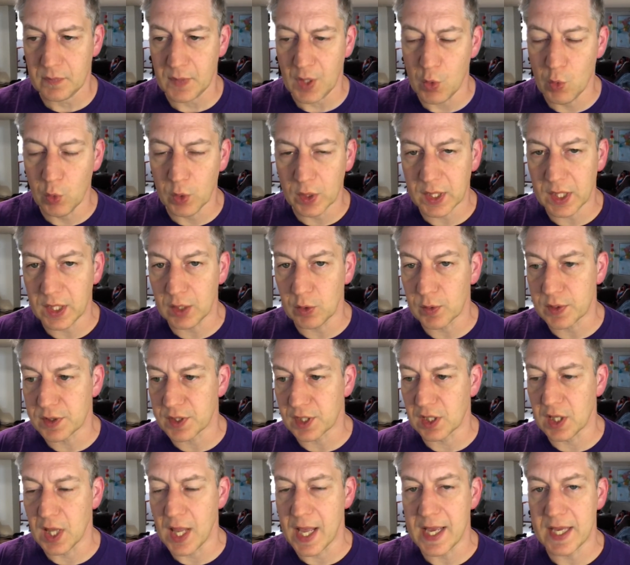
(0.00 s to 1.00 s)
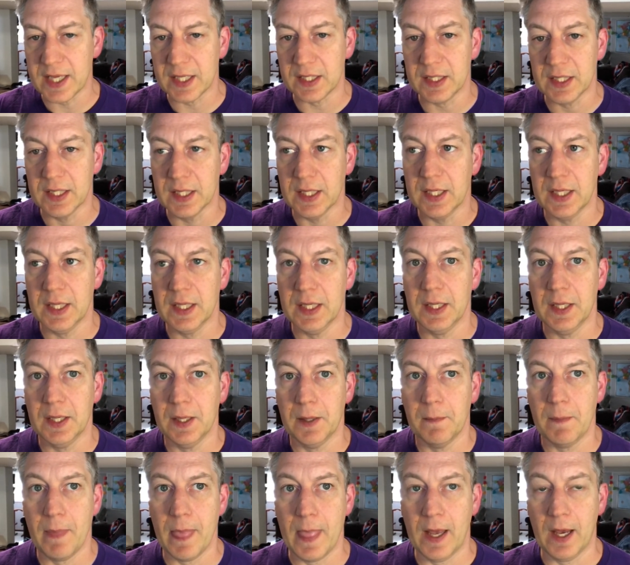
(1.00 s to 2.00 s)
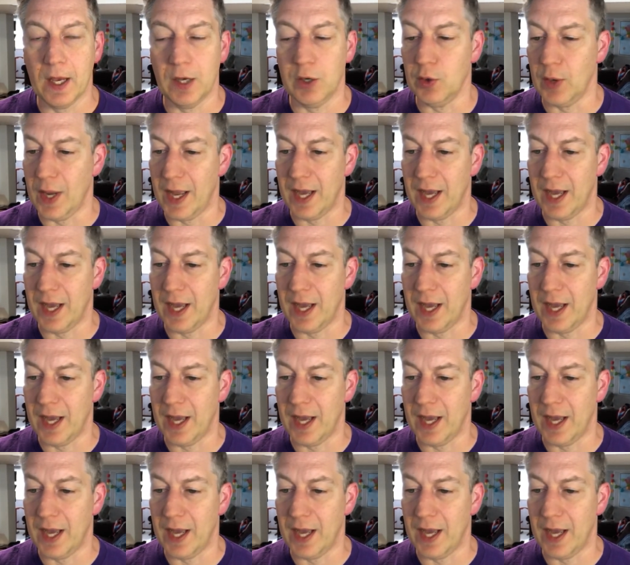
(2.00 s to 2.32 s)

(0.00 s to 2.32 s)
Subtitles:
working with the client, who